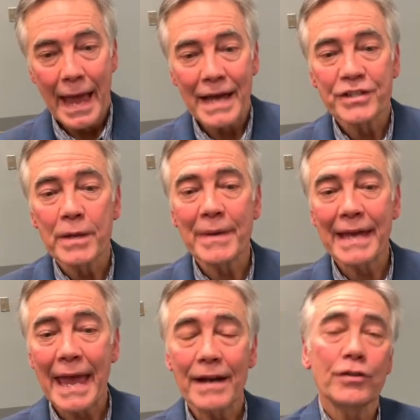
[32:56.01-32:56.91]
As he
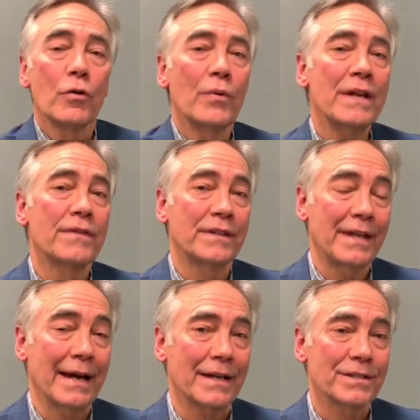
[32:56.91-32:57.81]
began to read the
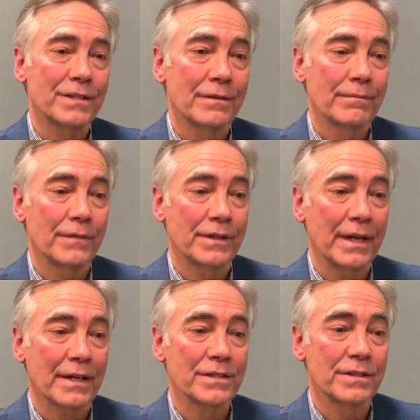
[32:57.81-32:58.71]
text, the
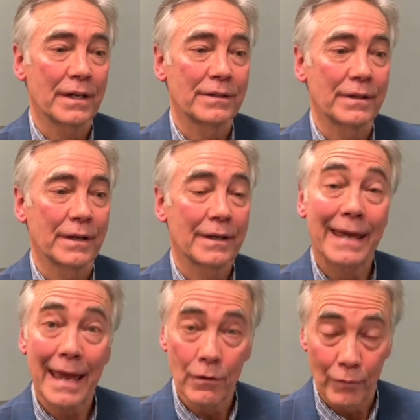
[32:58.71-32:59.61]
text that uh,
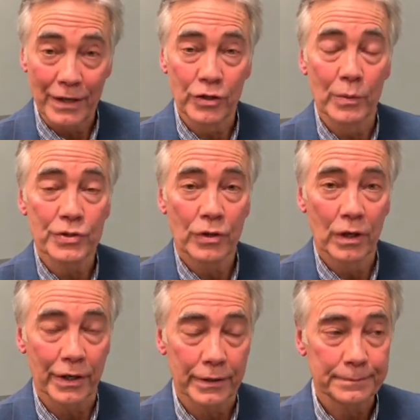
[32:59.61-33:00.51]
Ken read to us
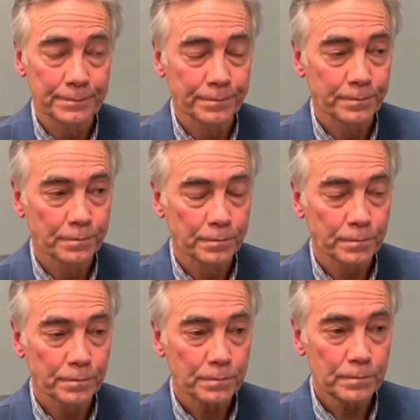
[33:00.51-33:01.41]
earlier,
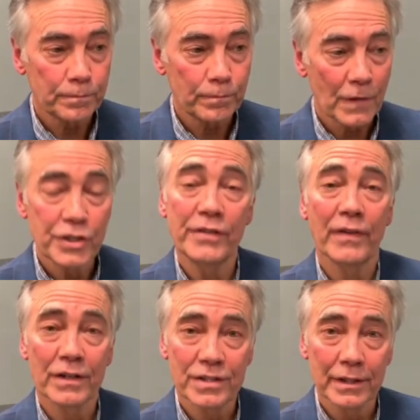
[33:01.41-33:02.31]
she
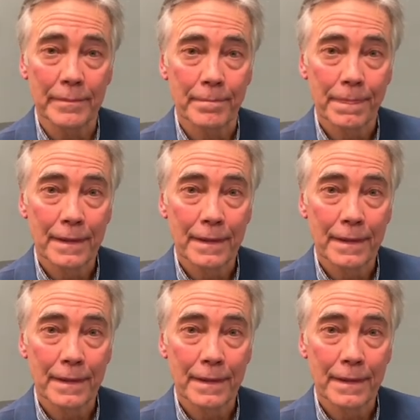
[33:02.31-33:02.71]
fell asleep.